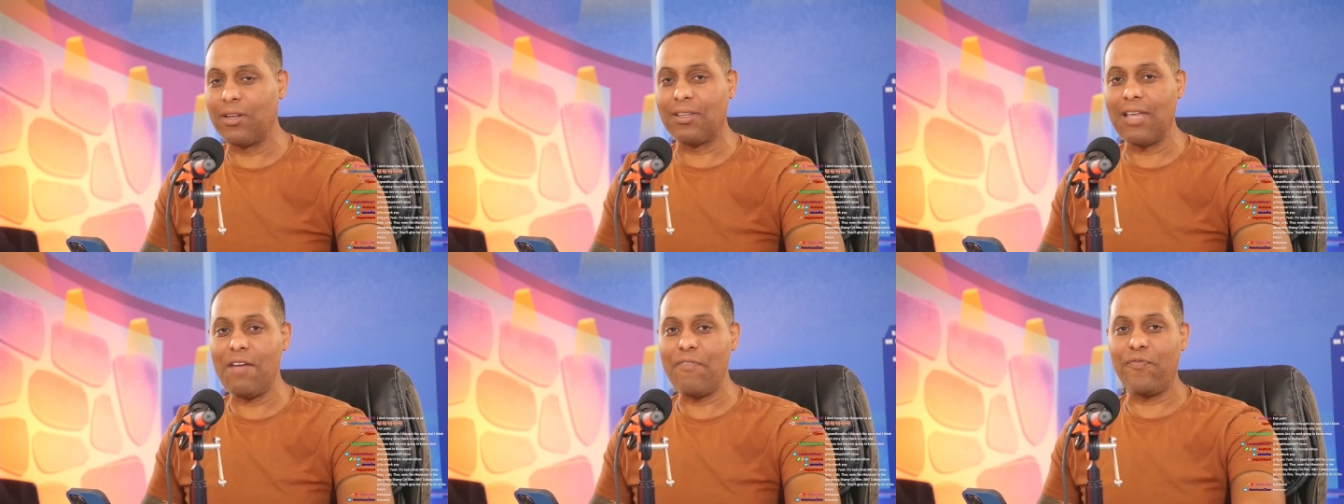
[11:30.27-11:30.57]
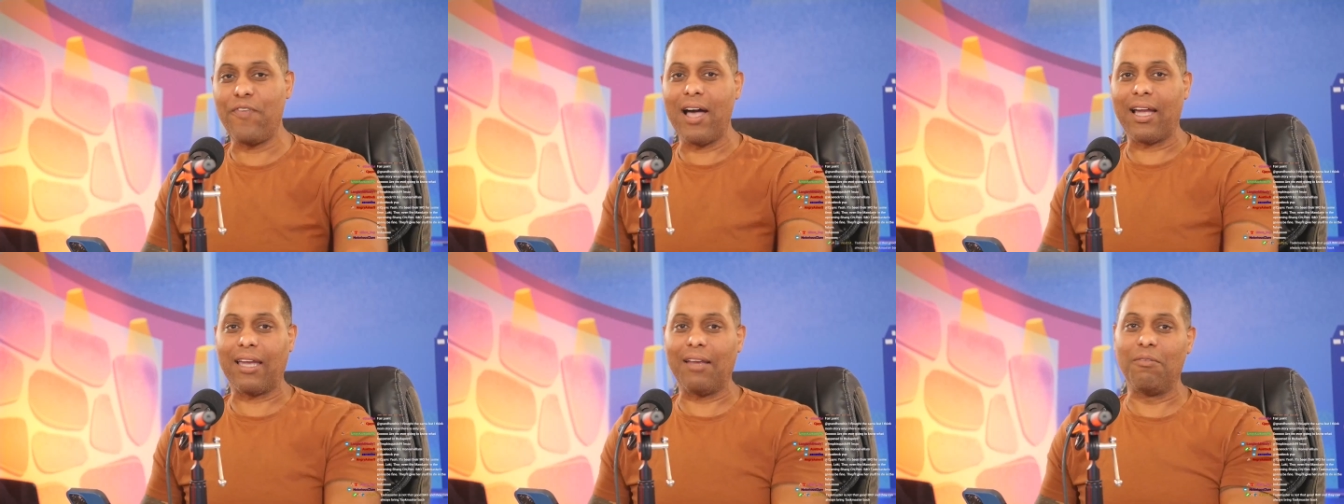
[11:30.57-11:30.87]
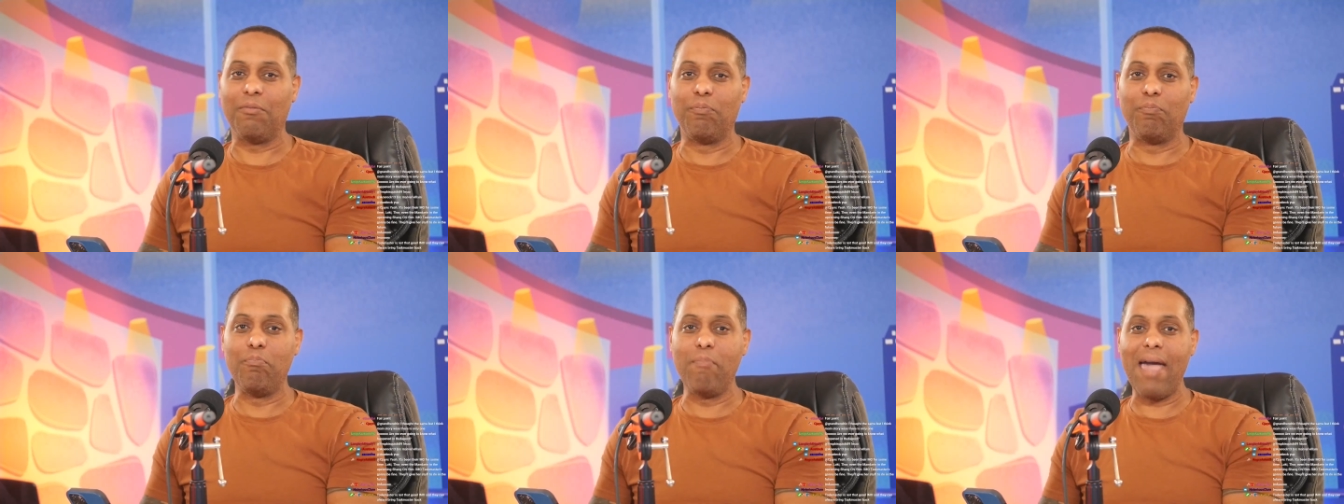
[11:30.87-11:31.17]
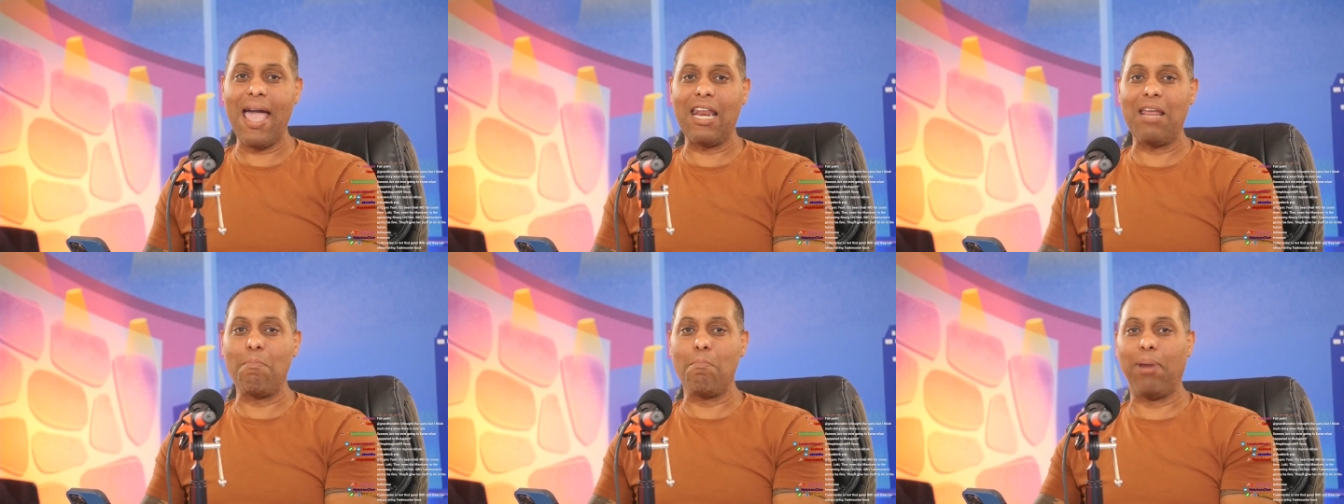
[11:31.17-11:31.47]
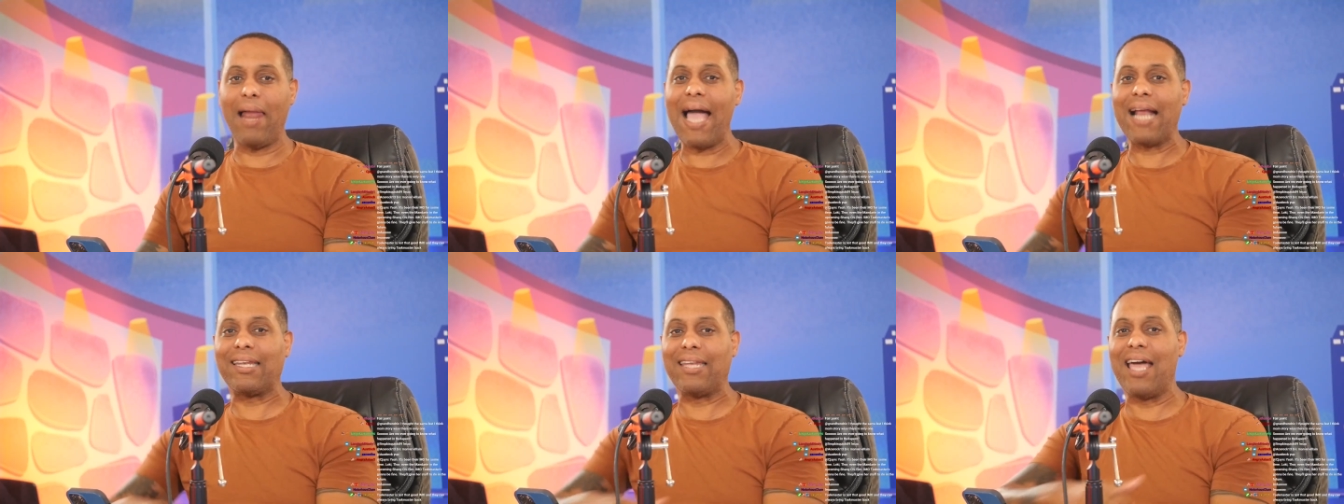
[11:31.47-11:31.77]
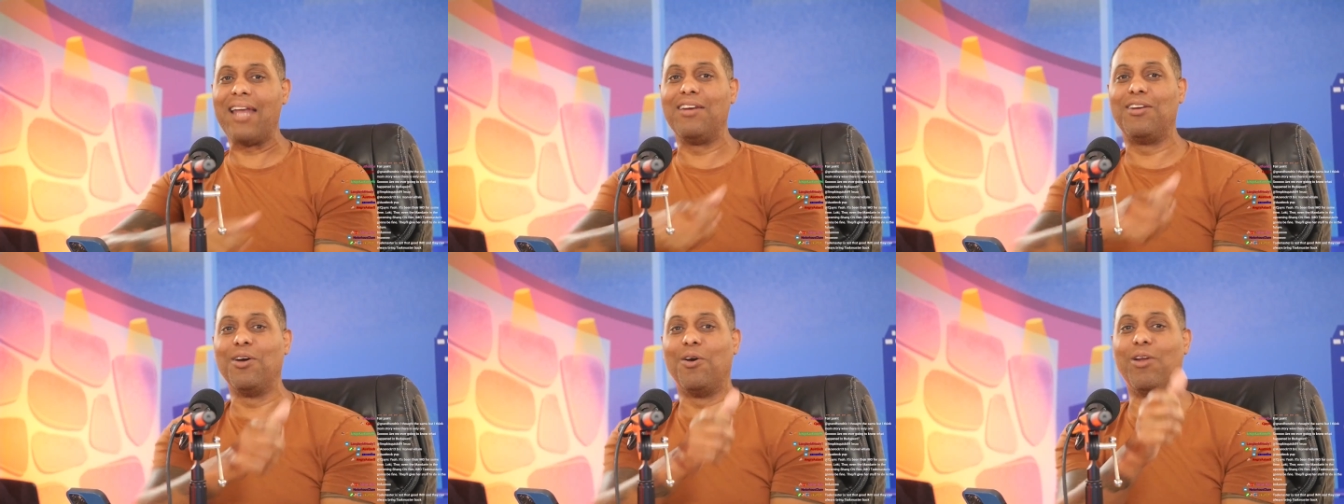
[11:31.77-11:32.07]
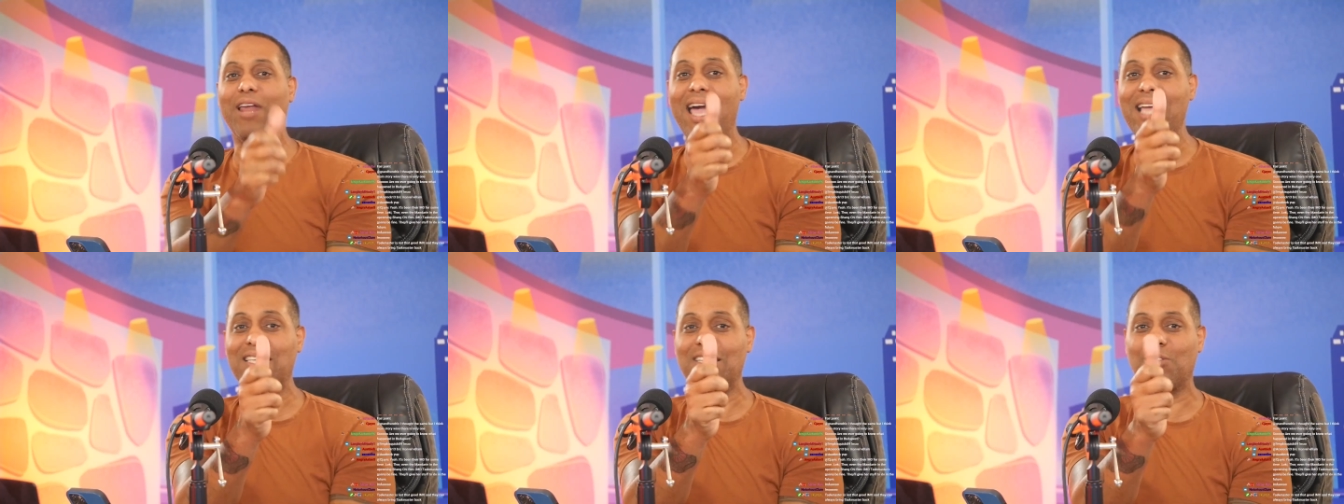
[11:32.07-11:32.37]
put they fucking man in black that
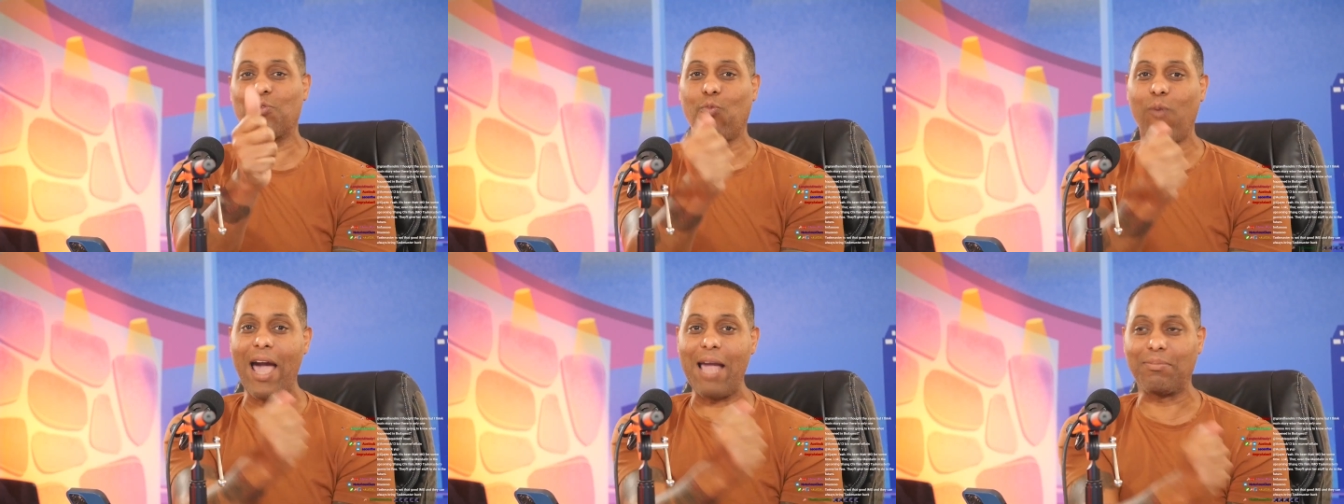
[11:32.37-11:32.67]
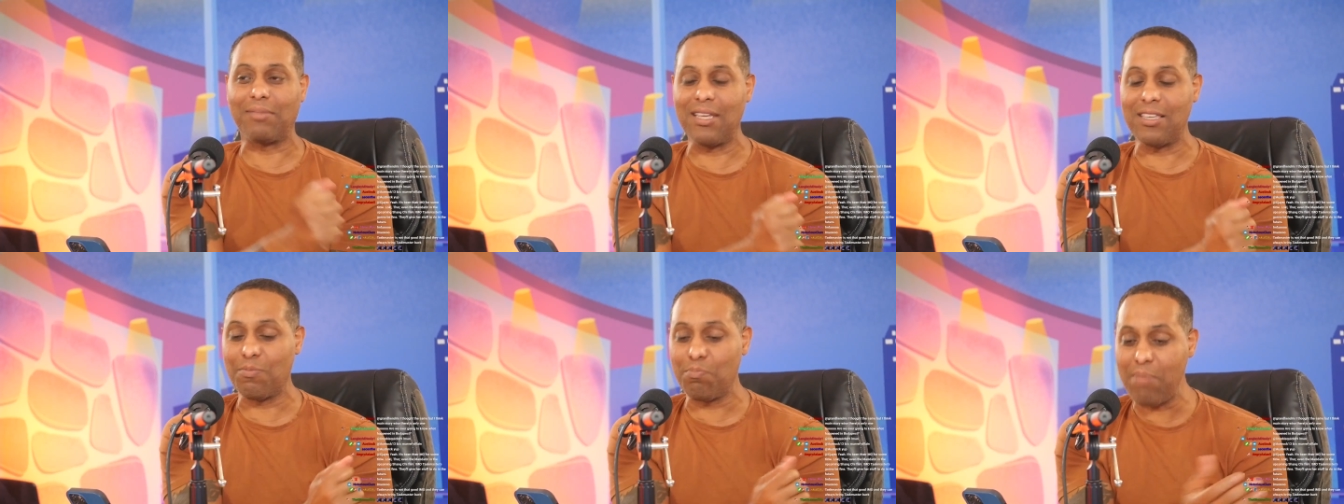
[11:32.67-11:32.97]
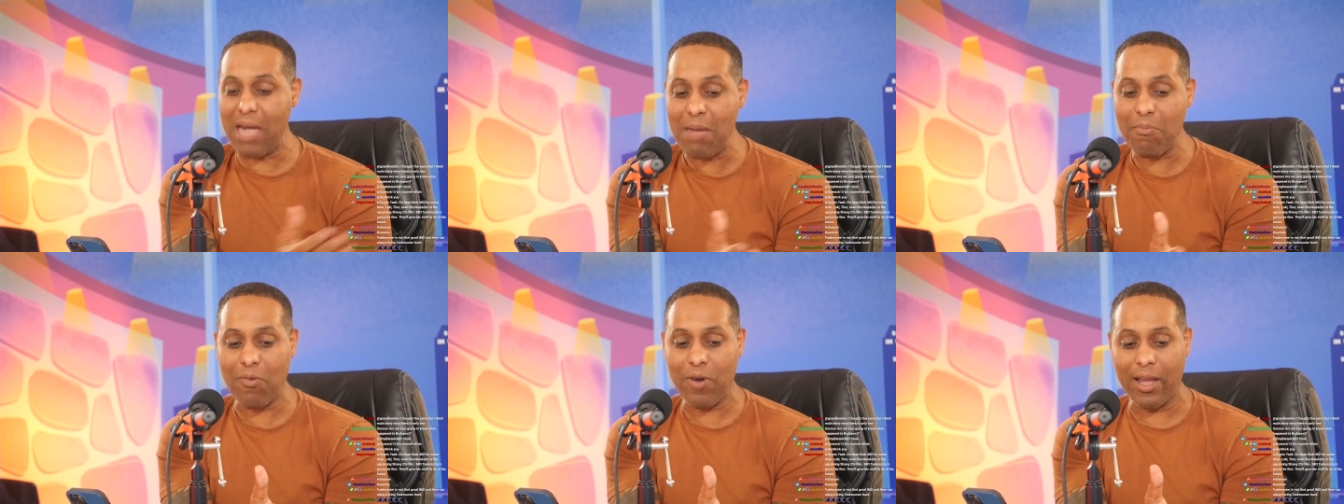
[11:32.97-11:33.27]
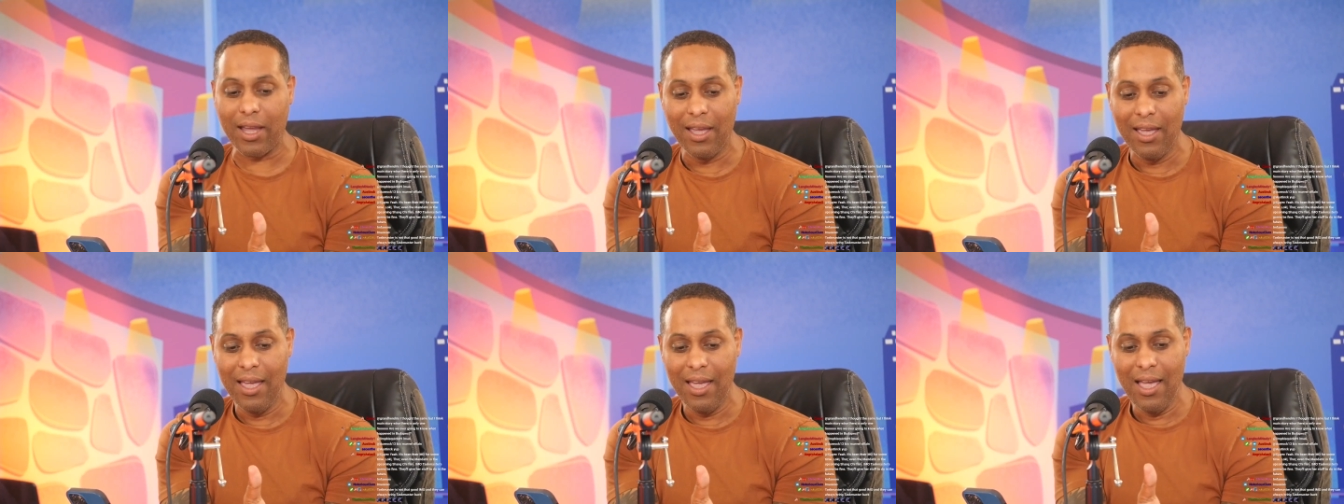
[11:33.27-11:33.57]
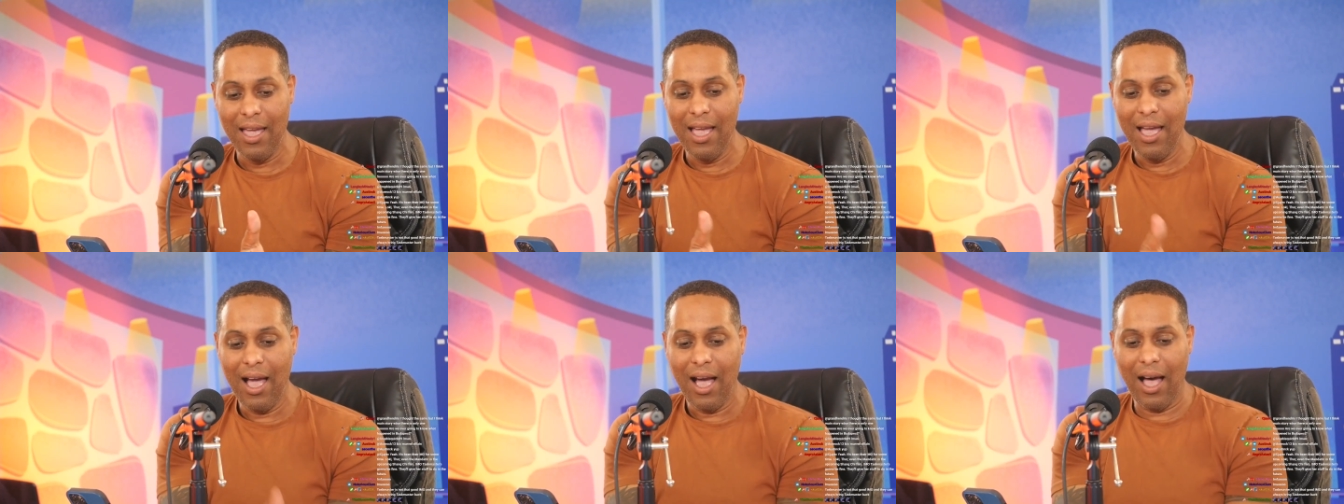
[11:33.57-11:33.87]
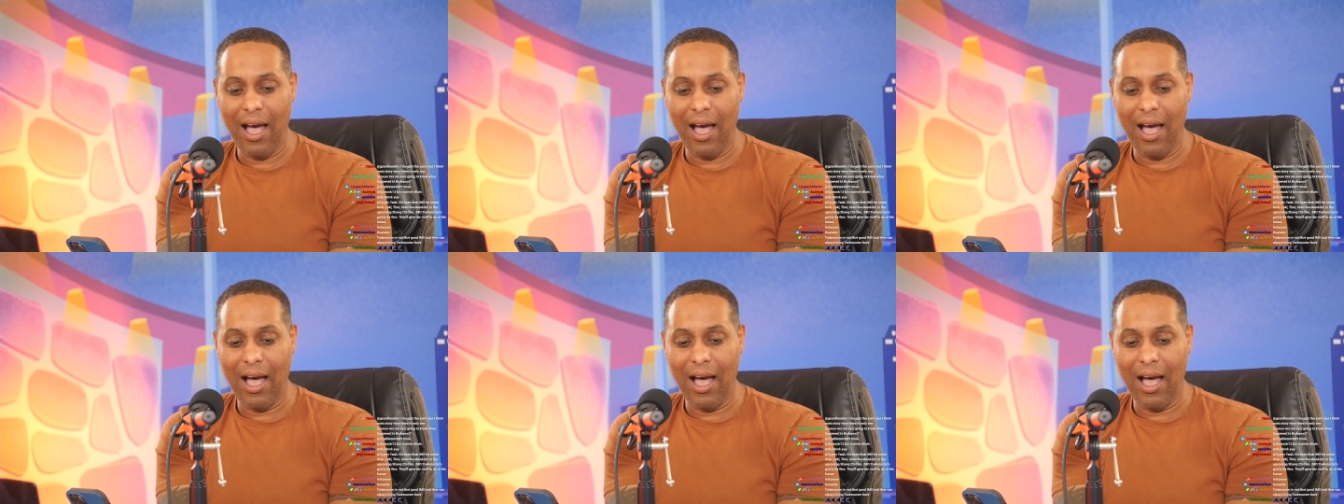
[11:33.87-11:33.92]
dude. They just wiped his memory. Yeah.